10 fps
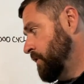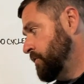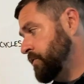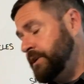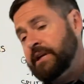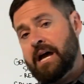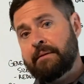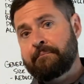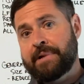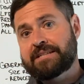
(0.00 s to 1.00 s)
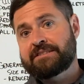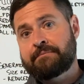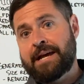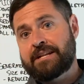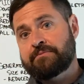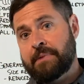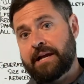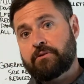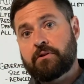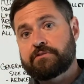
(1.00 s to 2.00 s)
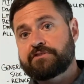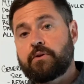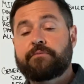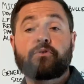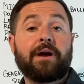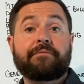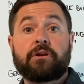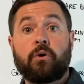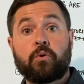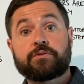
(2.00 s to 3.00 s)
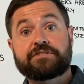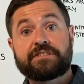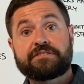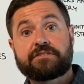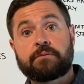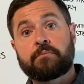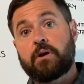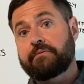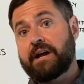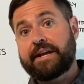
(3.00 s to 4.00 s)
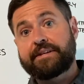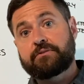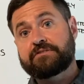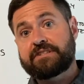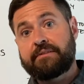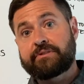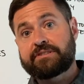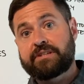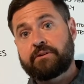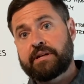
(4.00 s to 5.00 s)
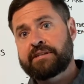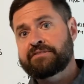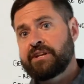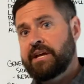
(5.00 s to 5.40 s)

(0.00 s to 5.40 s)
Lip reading: You cannot mix and match micros. So if you have an old system of IQ 7 series